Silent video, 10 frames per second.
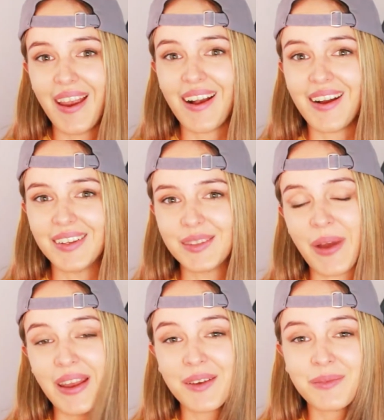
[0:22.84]
Hey guys,
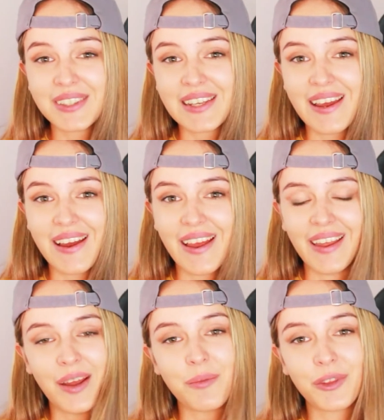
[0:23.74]
my name is Leah
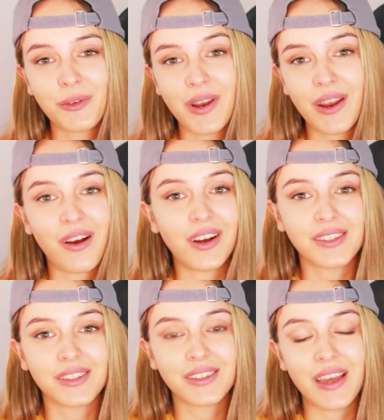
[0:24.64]
and I'm a 3D
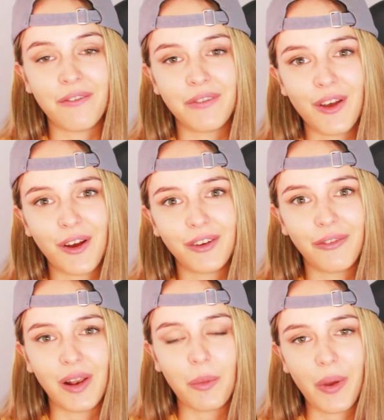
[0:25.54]
artist and VR
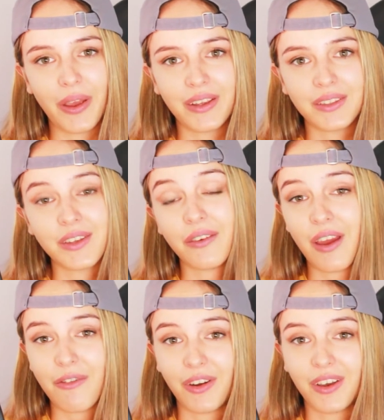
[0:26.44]
developer in South
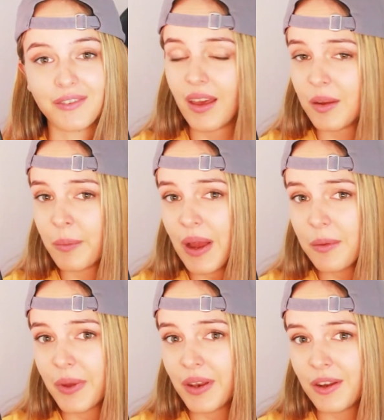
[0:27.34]
Africa. In my
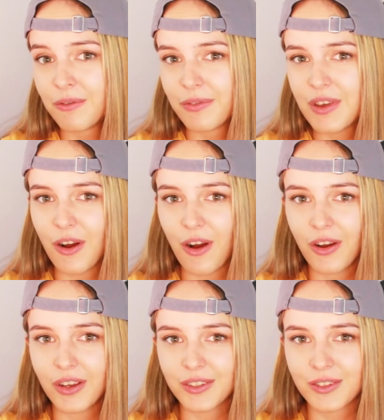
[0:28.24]
opinion,
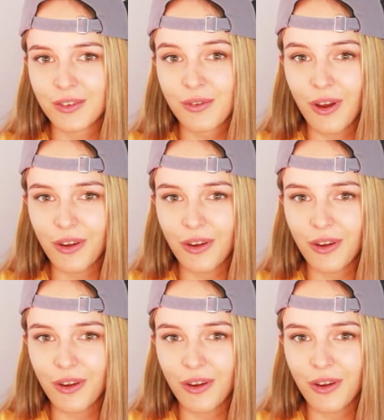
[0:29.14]
VR is no